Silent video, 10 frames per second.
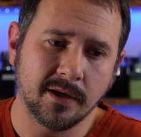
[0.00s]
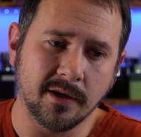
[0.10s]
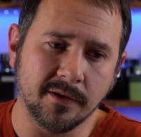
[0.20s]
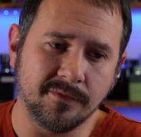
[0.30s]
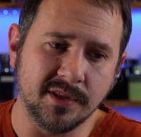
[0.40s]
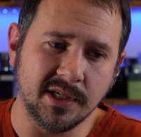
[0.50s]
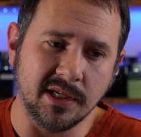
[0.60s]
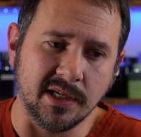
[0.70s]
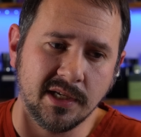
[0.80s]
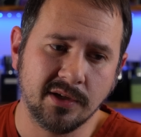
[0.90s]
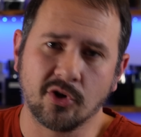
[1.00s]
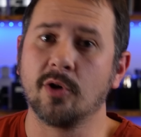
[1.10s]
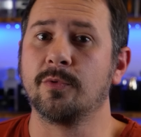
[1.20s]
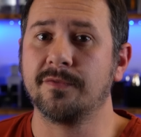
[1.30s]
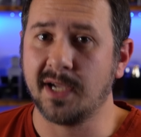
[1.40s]
of the
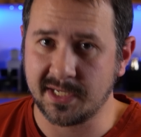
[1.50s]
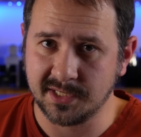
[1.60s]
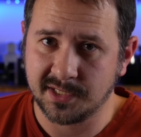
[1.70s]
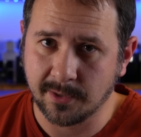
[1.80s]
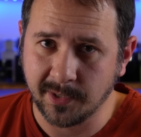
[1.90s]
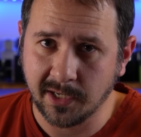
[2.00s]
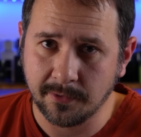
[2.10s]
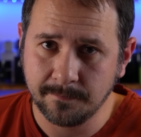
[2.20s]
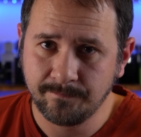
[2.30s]
herbal facets coming out.